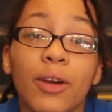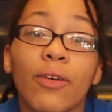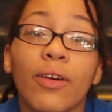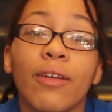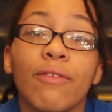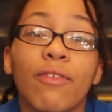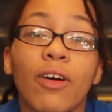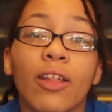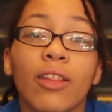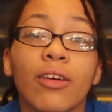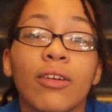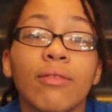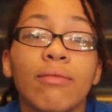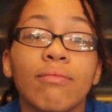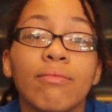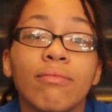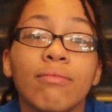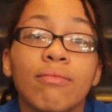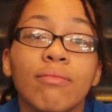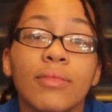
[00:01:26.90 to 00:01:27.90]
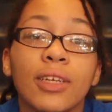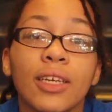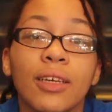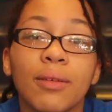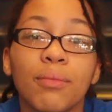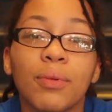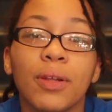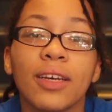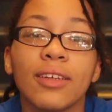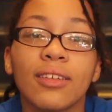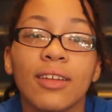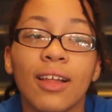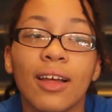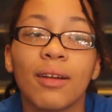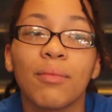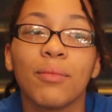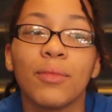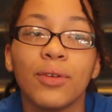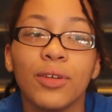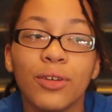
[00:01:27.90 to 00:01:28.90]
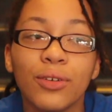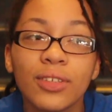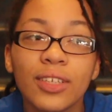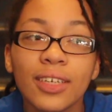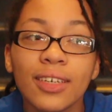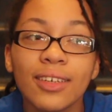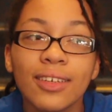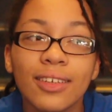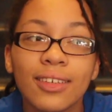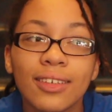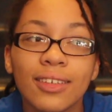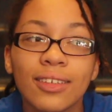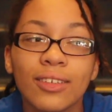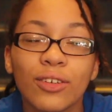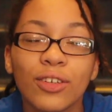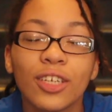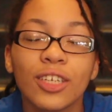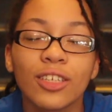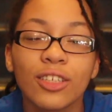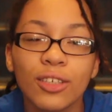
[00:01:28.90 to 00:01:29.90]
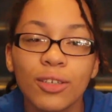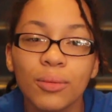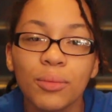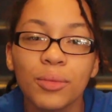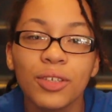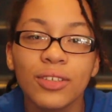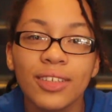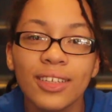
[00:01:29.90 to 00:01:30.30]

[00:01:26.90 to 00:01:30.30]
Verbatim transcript: My grandfather. He played a lot of music, traditional